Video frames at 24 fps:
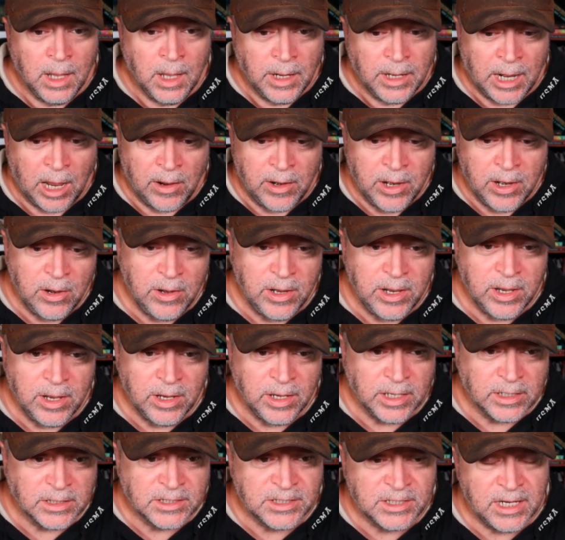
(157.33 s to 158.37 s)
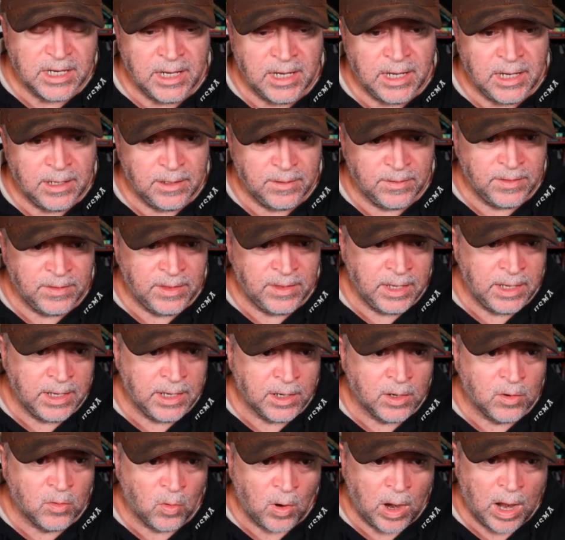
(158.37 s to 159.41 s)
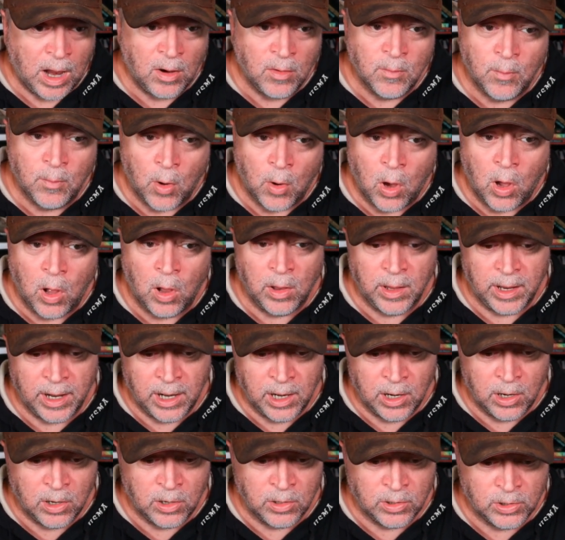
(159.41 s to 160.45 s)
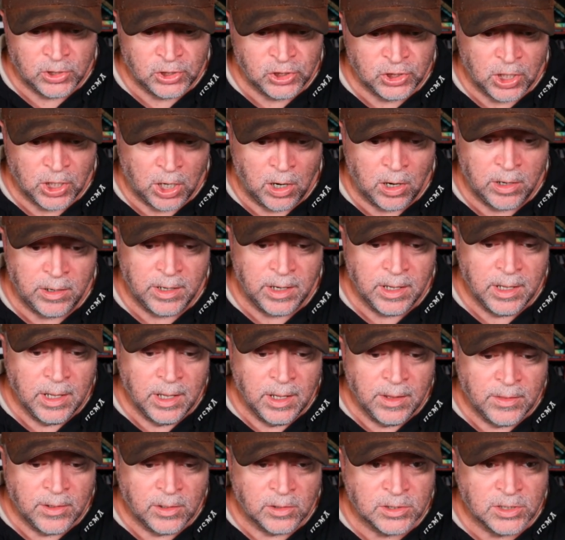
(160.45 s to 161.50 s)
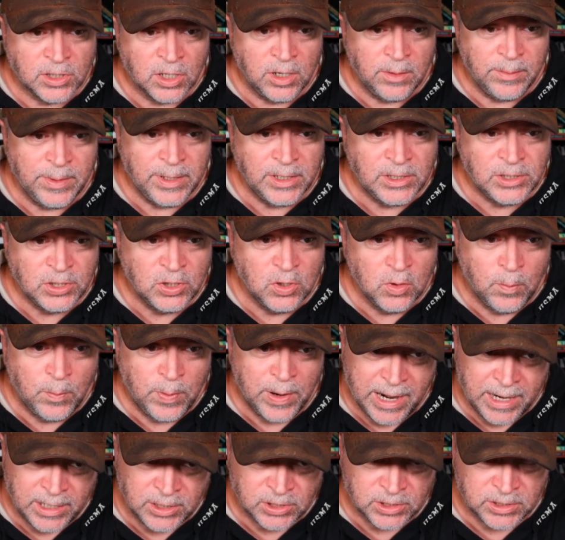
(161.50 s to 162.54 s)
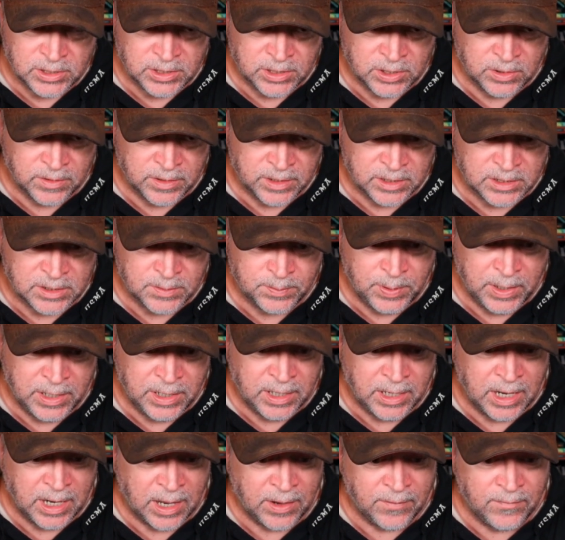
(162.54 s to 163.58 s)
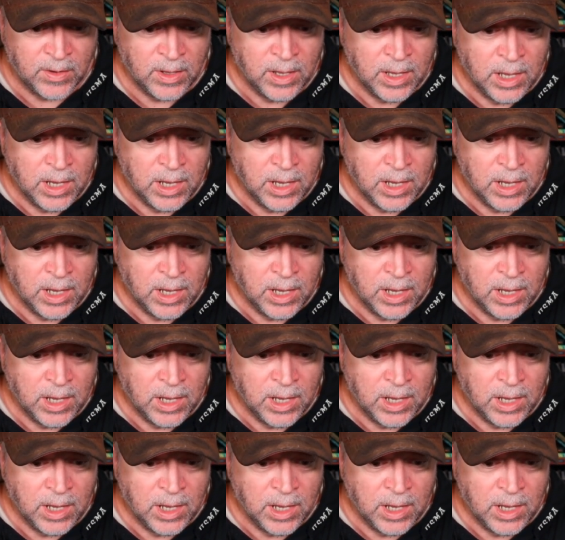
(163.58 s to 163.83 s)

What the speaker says: Now, here you can see the ground ball error chart. There's going to be 2 pages to this PDF.